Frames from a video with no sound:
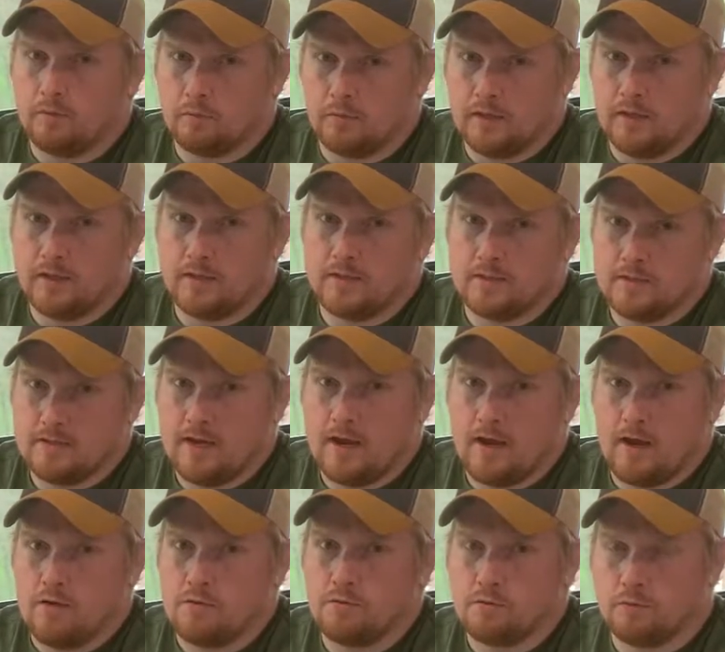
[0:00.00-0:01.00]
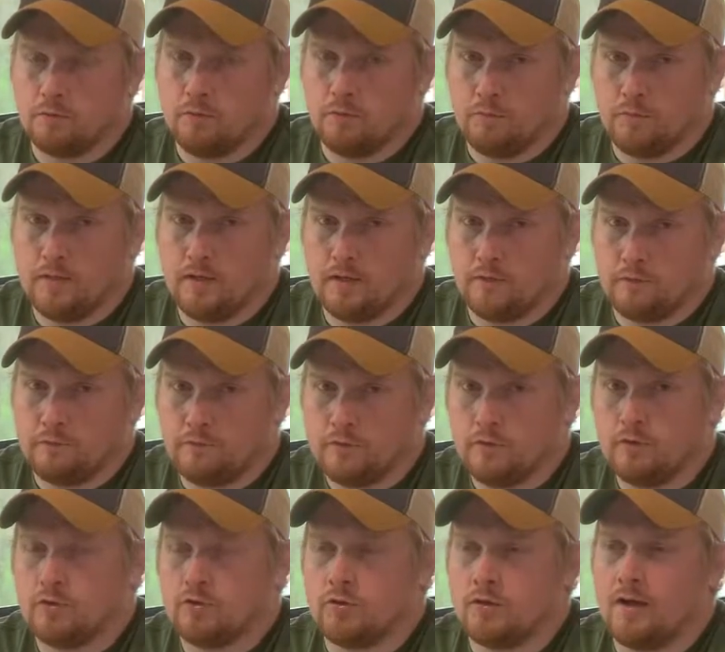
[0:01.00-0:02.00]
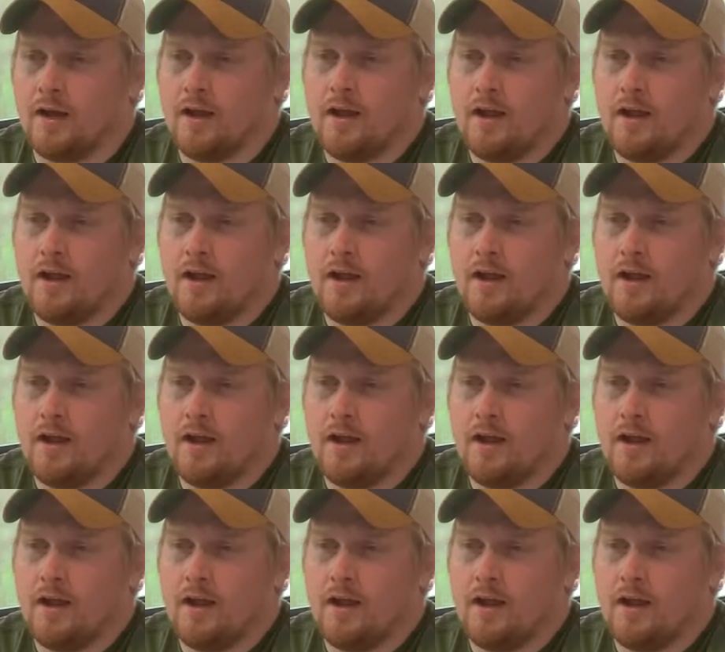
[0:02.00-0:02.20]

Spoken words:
rigs now or will be in the future,